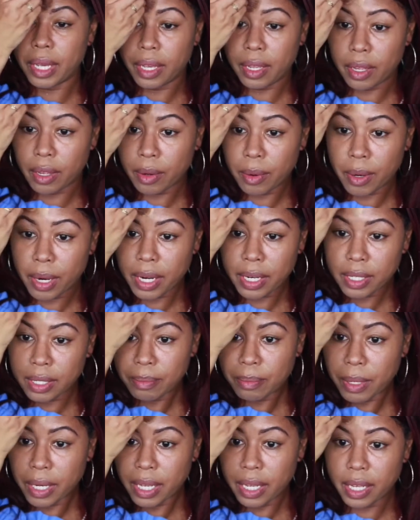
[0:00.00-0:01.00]
and yours,
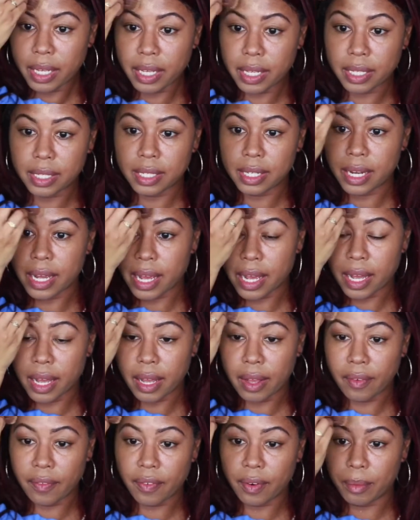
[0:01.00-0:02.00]
but it is
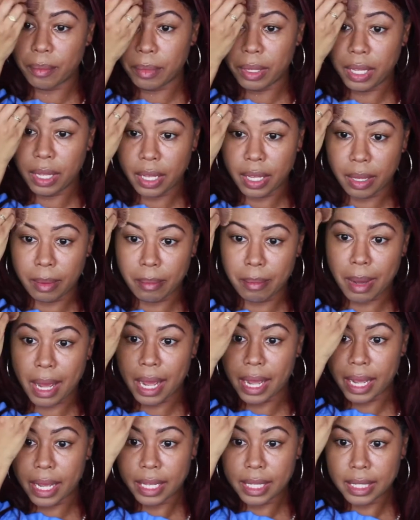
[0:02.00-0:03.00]
not for me and
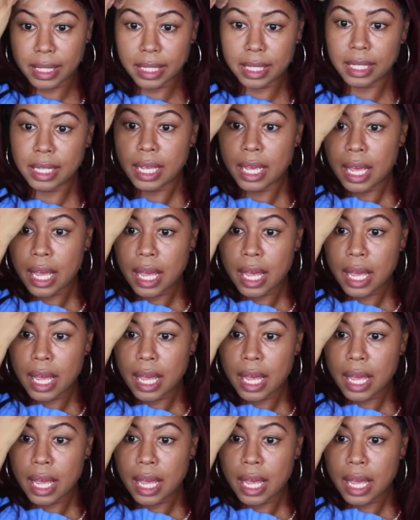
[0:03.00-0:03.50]
mine's.